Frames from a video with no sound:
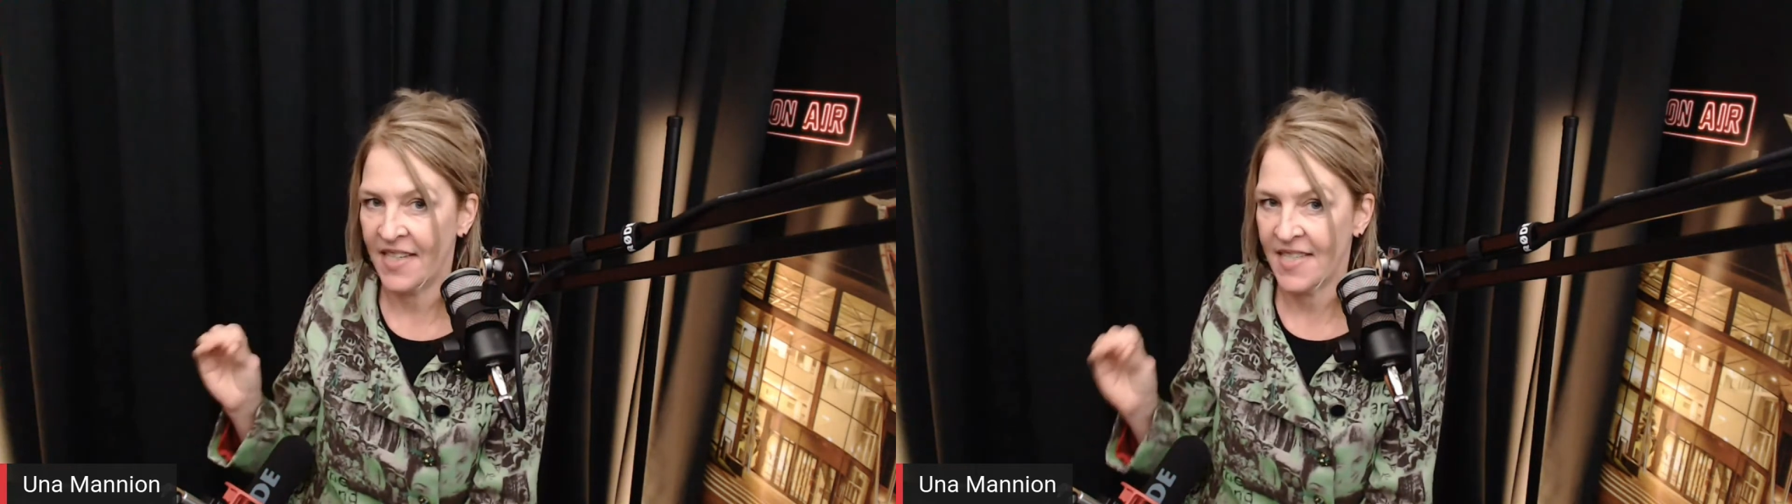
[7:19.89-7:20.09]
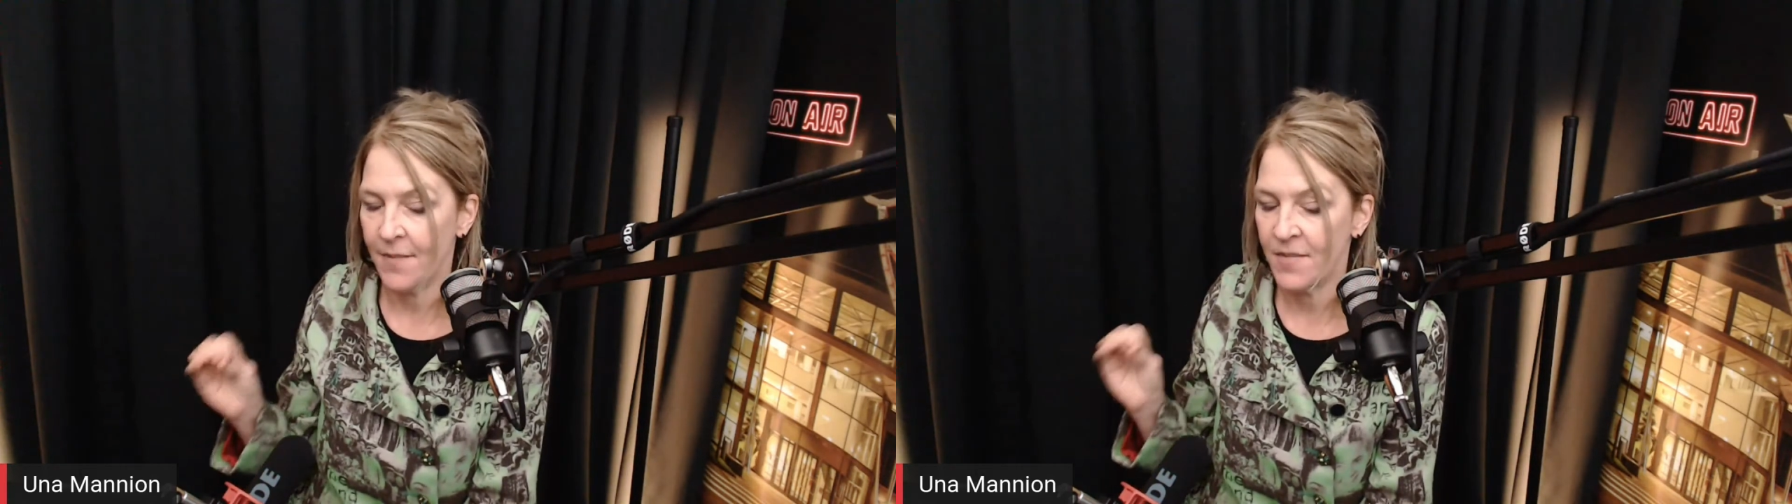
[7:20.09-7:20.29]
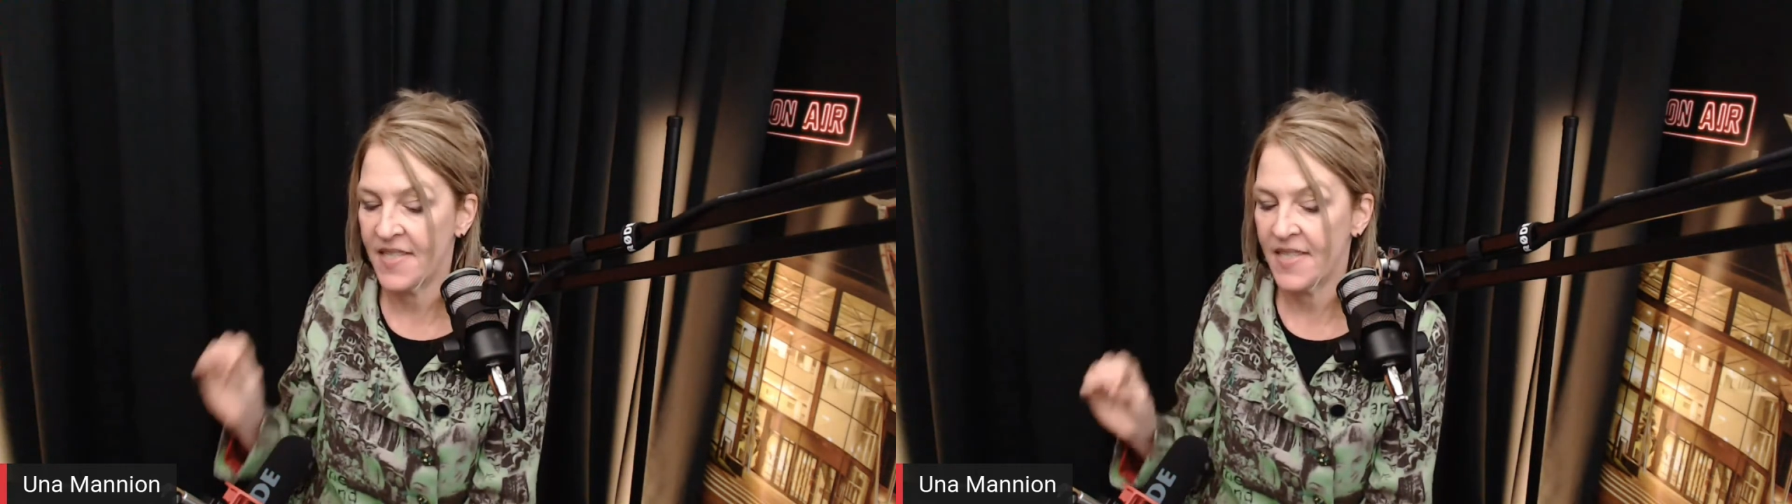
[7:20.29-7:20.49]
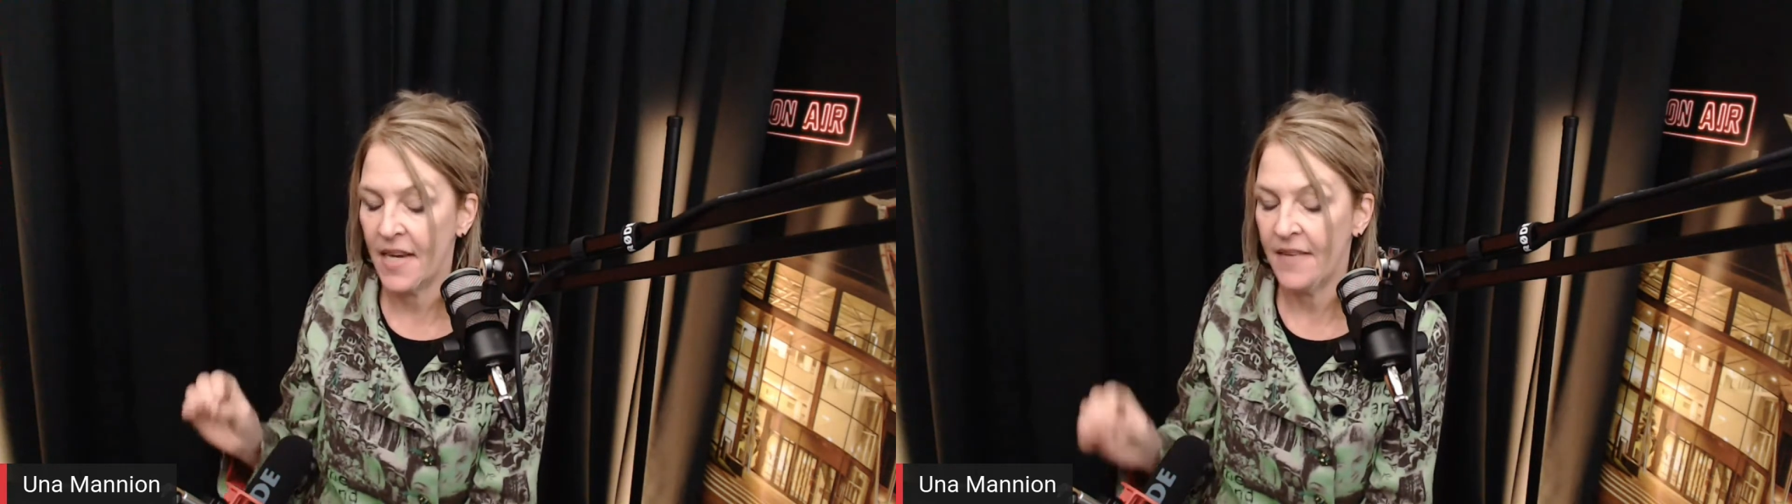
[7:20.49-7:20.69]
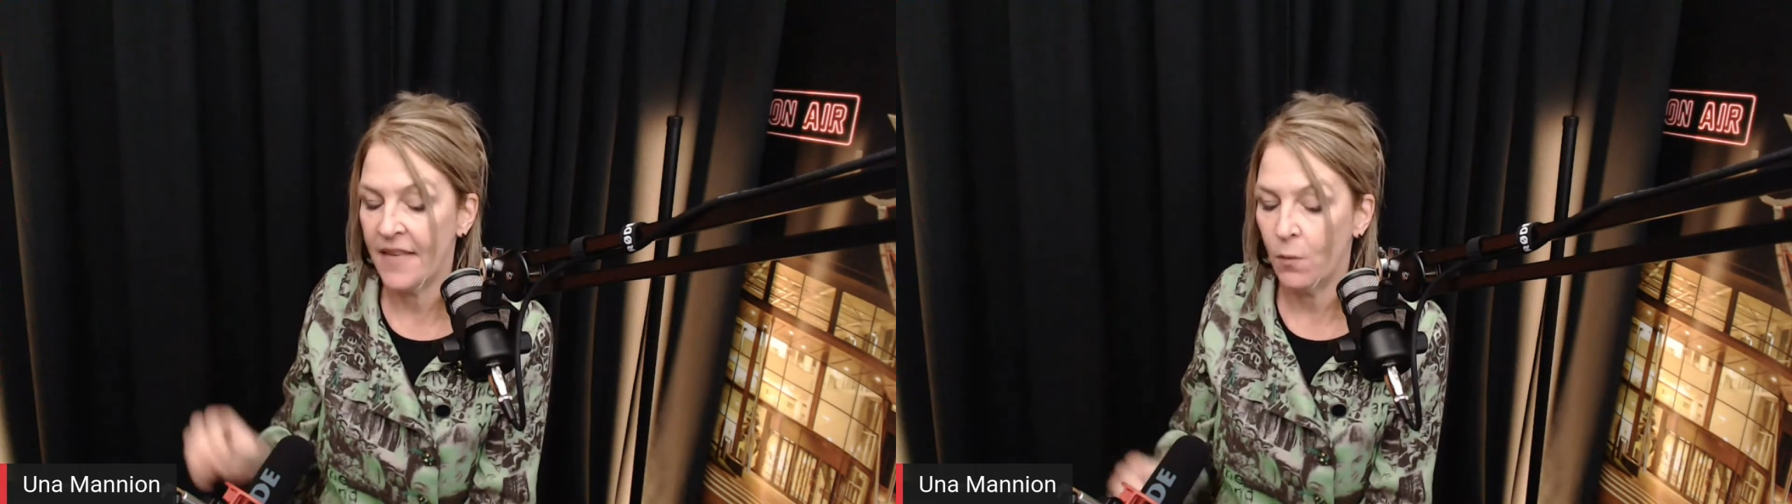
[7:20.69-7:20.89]
except to
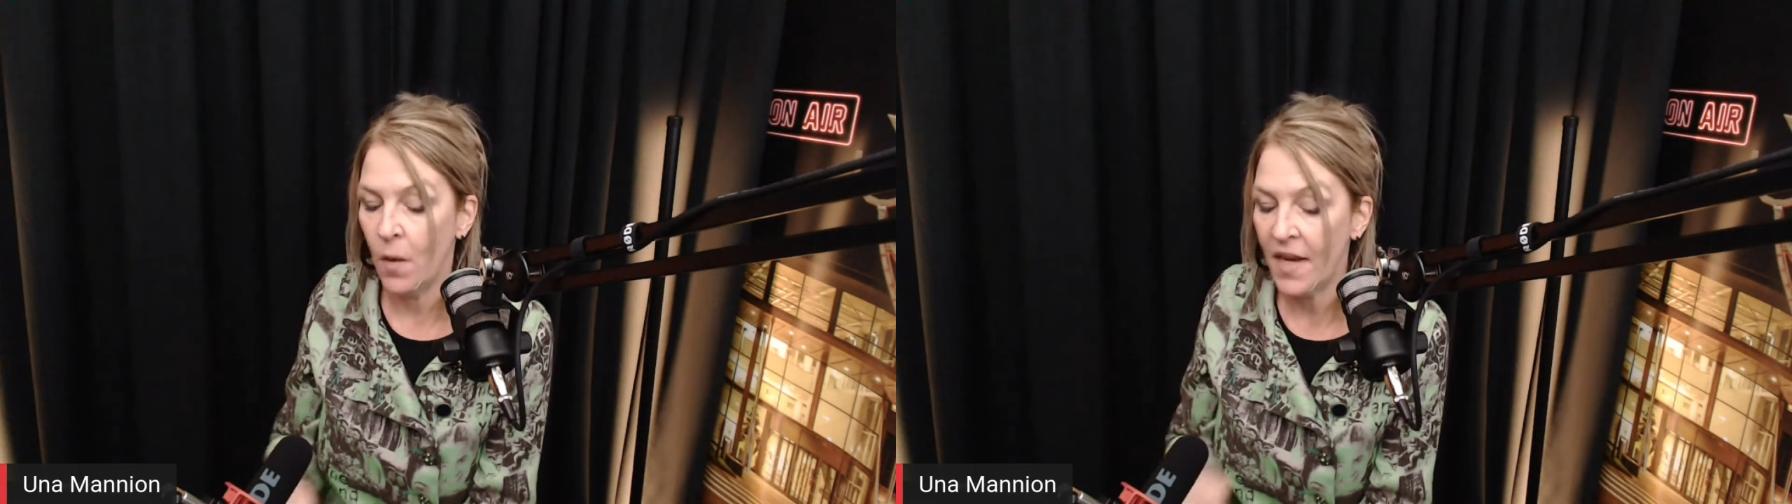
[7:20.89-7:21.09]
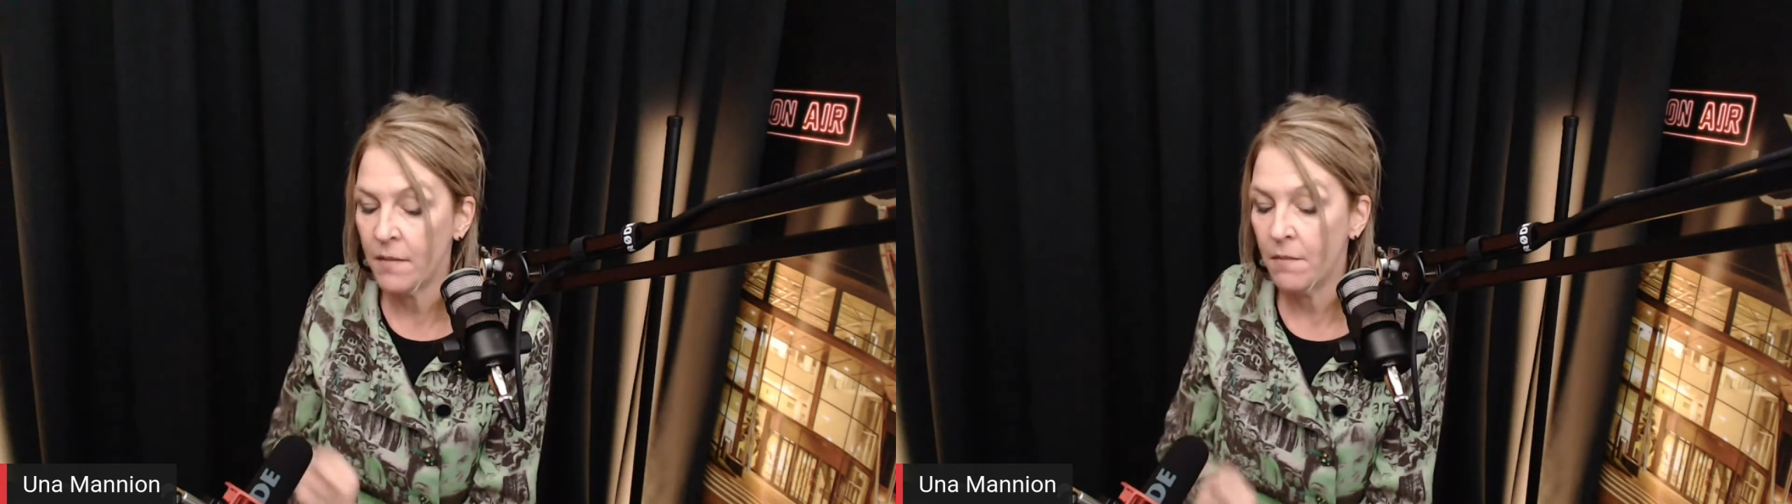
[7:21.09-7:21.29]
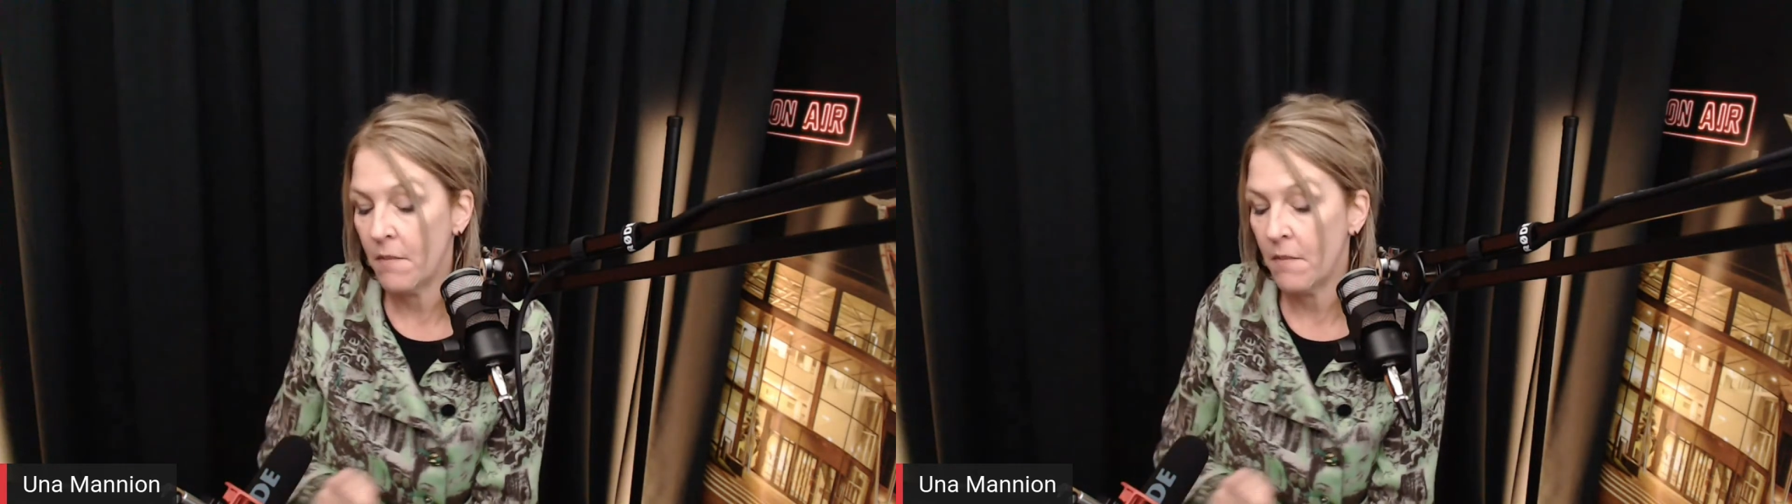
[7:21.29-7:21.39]
say that when